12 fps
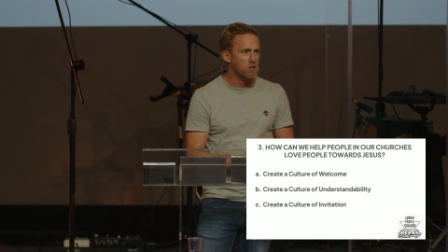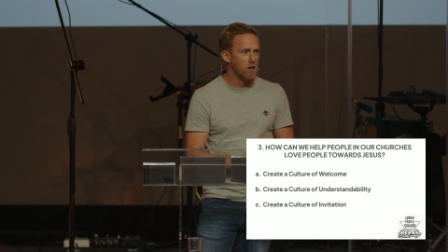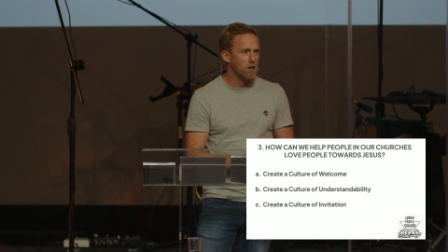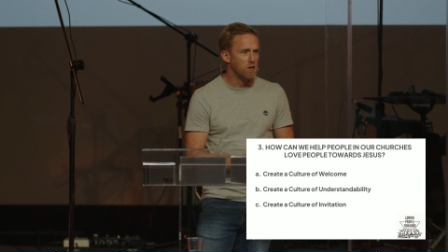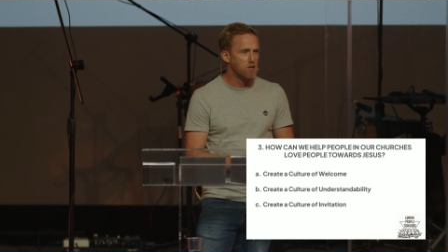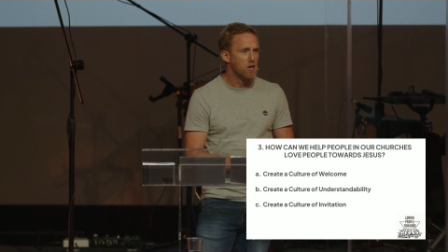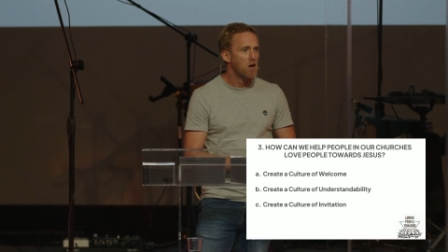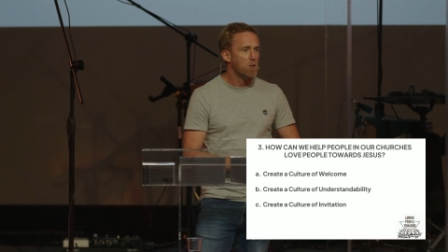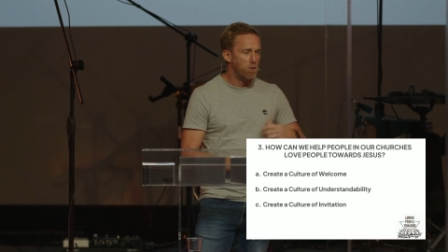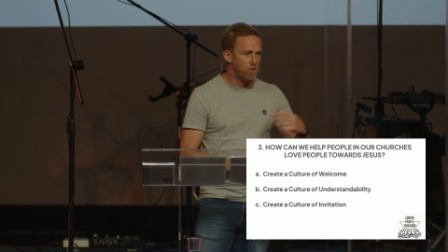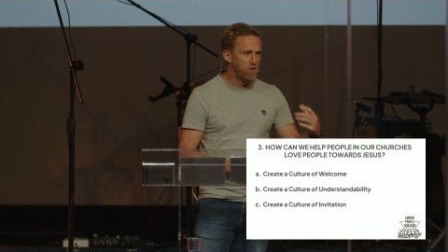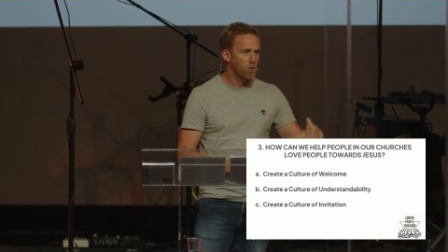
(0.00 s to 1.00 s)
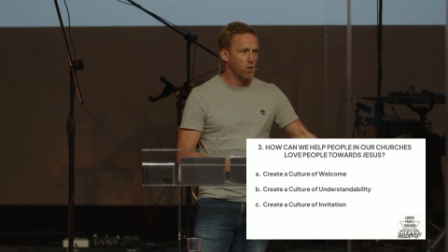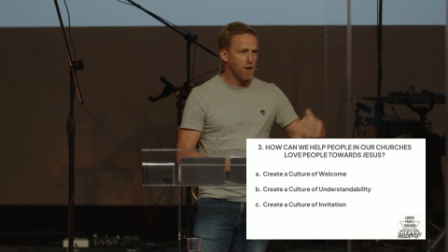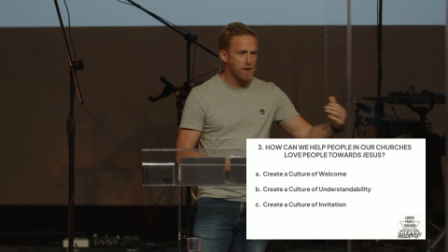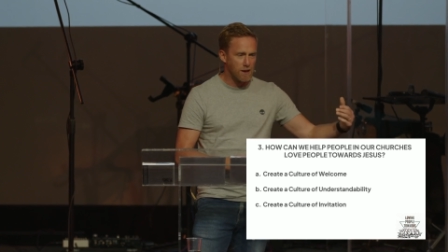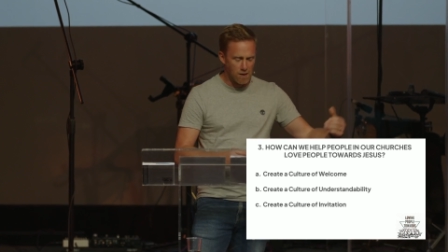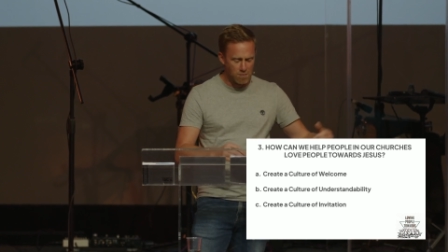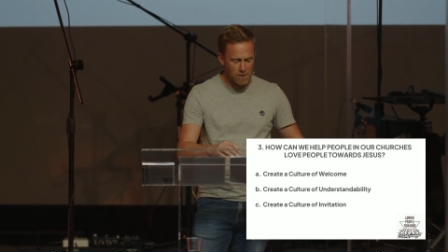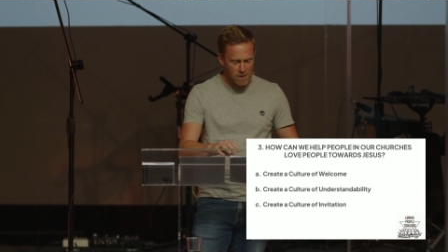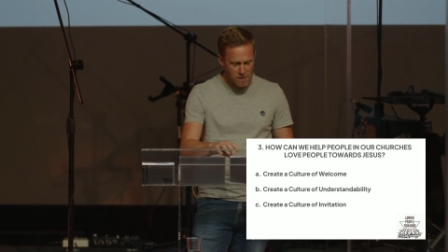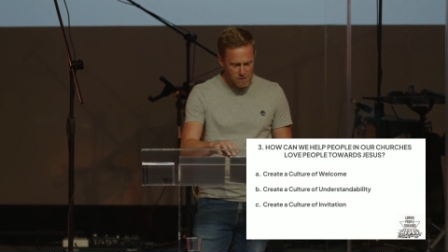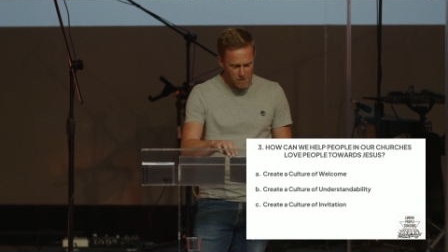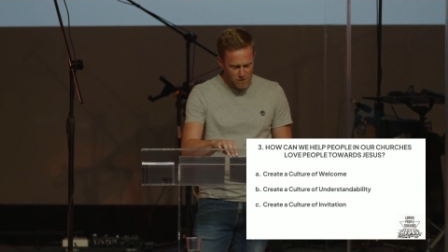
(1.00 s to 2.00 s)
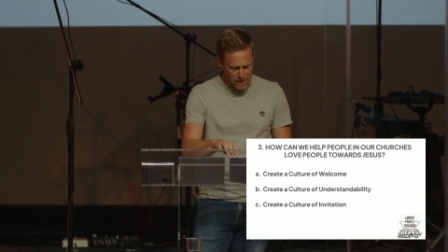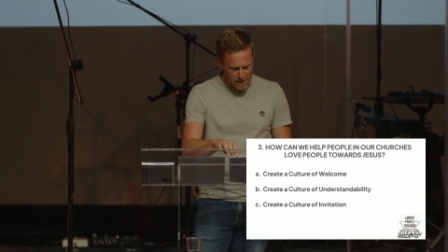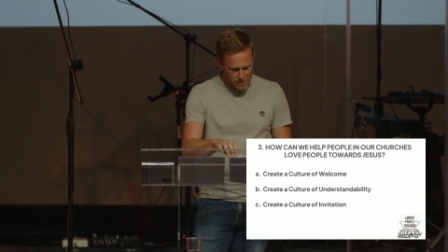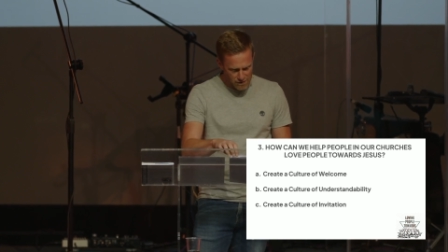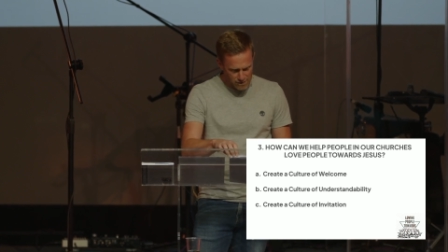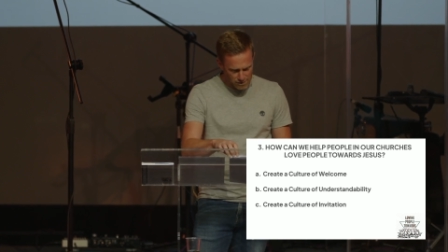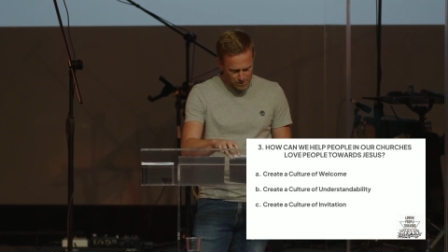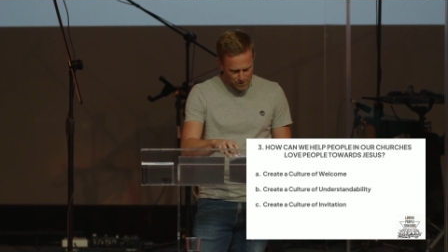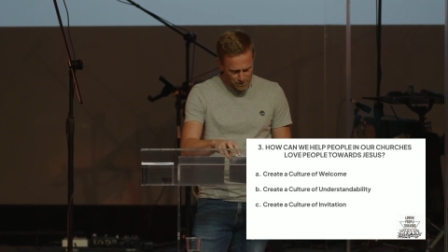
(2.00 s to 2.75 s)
your church before they come to faith?